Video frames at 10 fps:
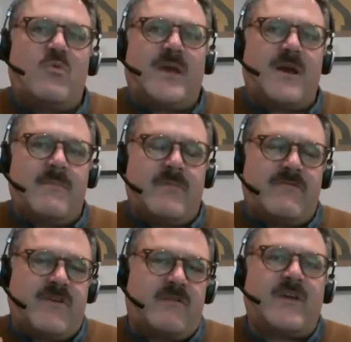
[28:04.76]
will become the
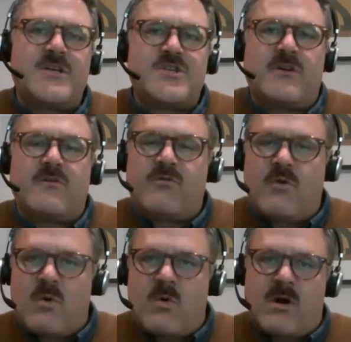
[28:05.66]
foundation
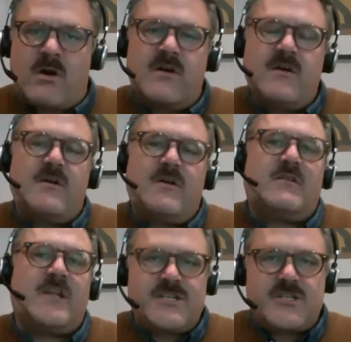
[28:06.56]
for
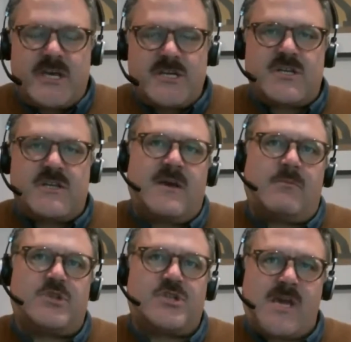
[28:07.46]
legislation that
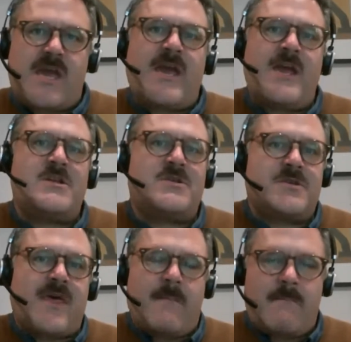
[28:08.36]
will
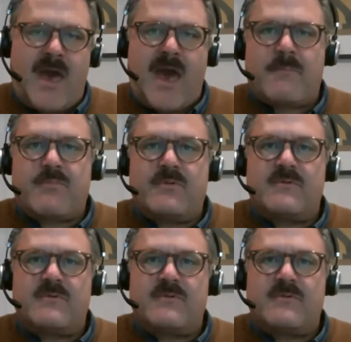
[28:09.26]
change that map.